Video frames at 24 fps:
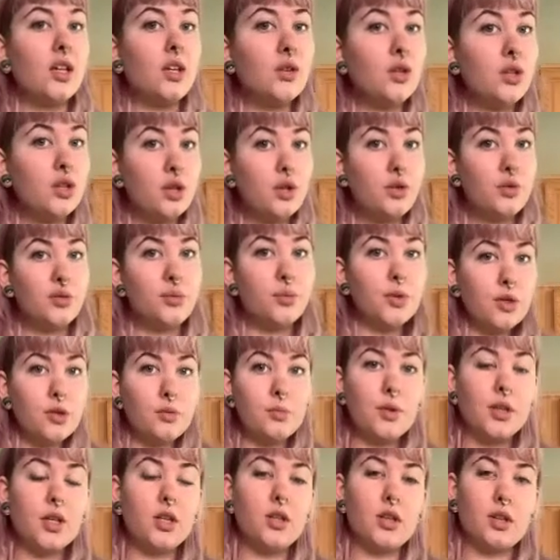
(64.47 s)
You can use real
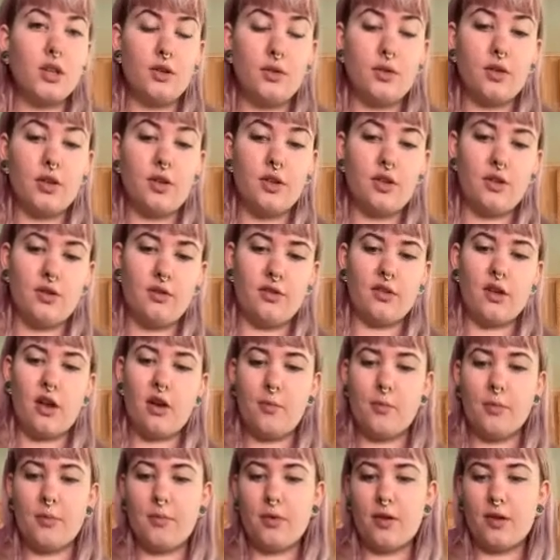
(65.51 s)
milk, you can use
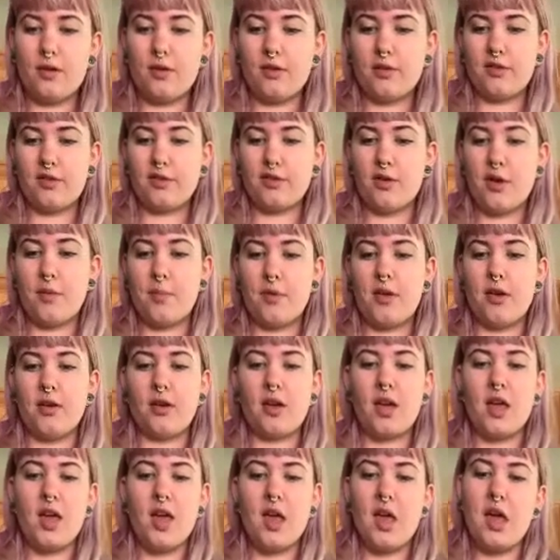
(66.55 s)
almond milk, soy milk,
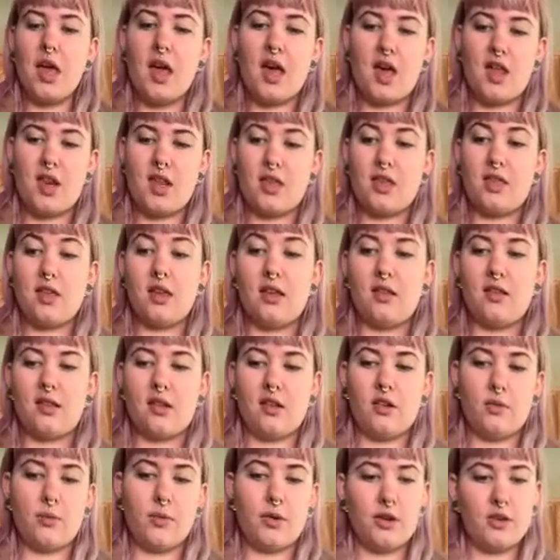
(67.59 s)
anything is
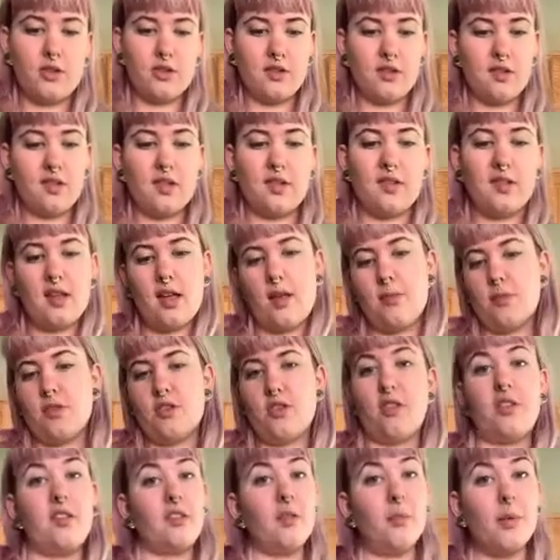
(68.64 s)
gonna work just the same. It's
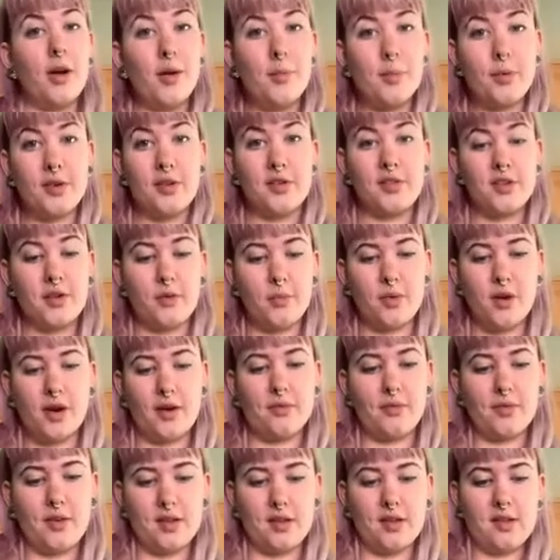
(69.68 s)
just about personal
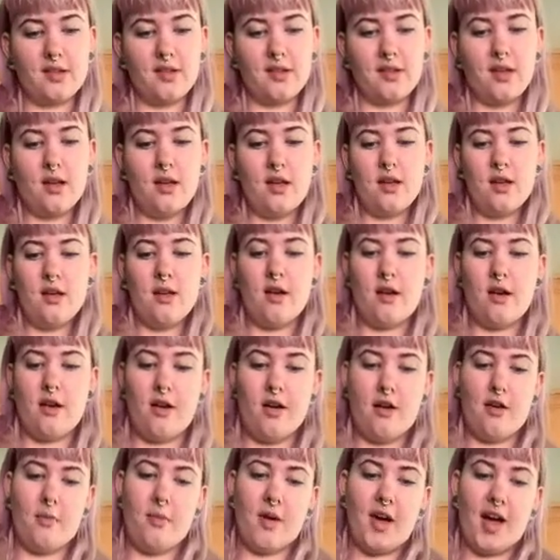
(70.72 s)
preference.
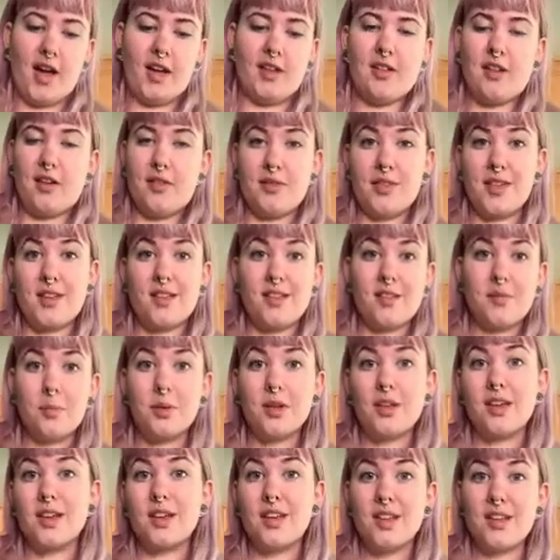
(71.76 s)
I love this
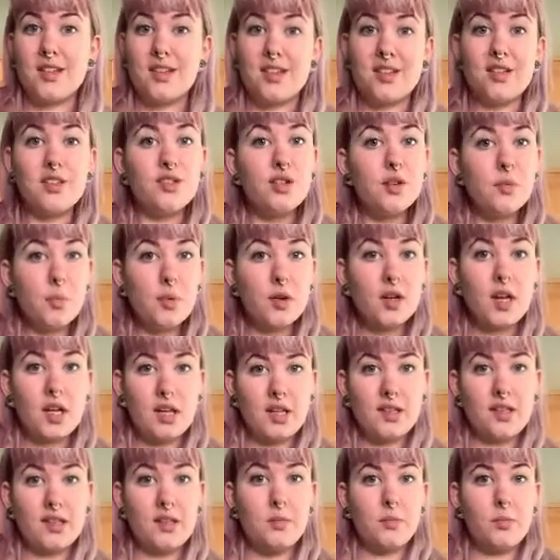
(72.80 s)
because it's super
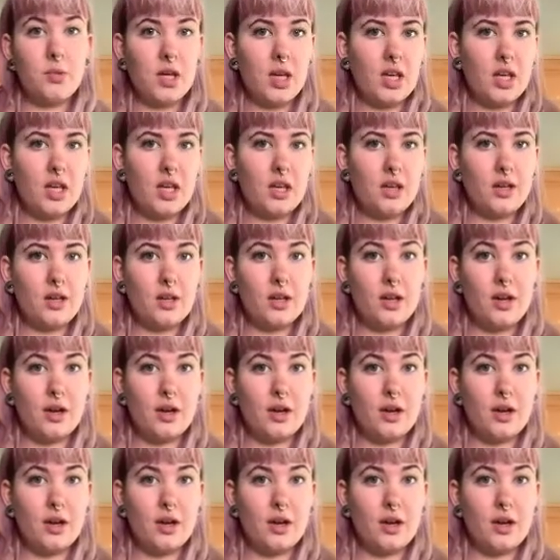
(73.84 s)
easy to make.